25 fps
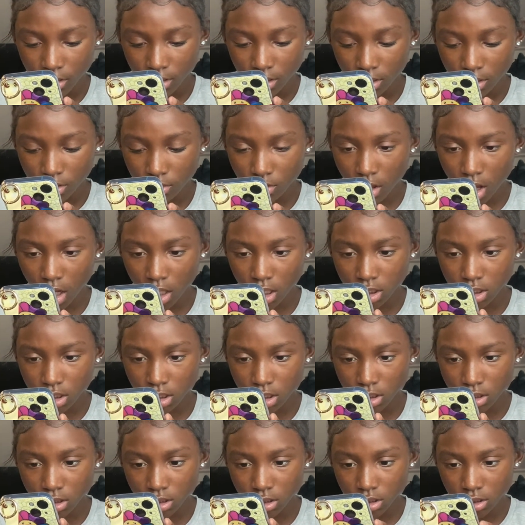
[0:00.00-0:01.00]
And y'all could
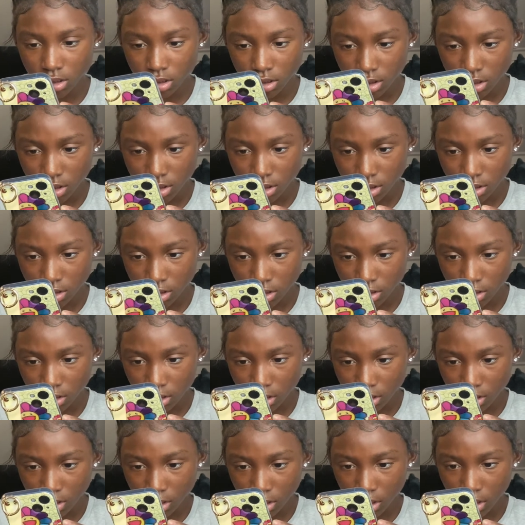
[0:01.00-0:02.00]
just...
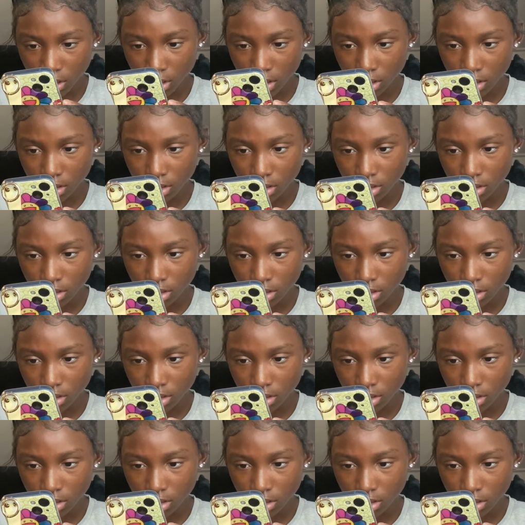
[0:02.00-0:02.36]
like that.